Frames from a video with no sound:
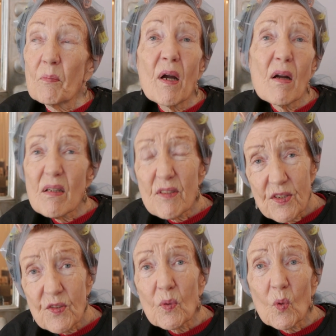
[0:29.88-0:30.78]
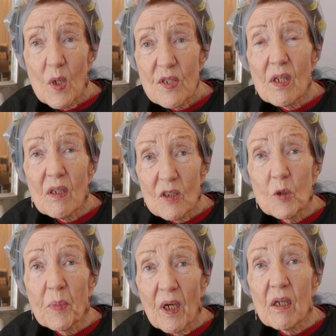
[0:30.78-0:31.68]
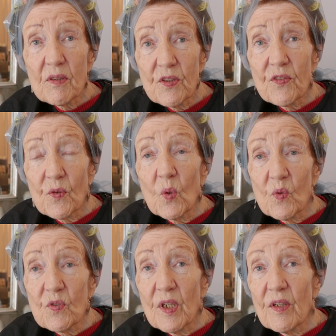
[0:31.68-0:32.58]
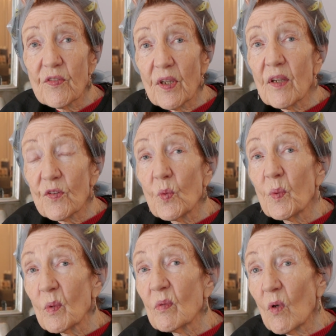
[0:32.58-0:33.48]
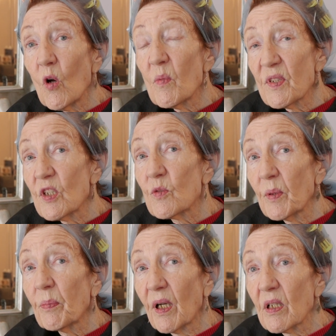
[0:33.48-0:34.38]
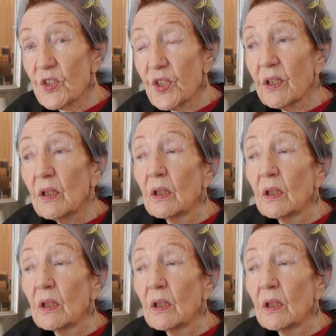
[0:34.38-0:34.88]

Parties, there were quite a lot of parties in those days, yeah, so we were always into be partying.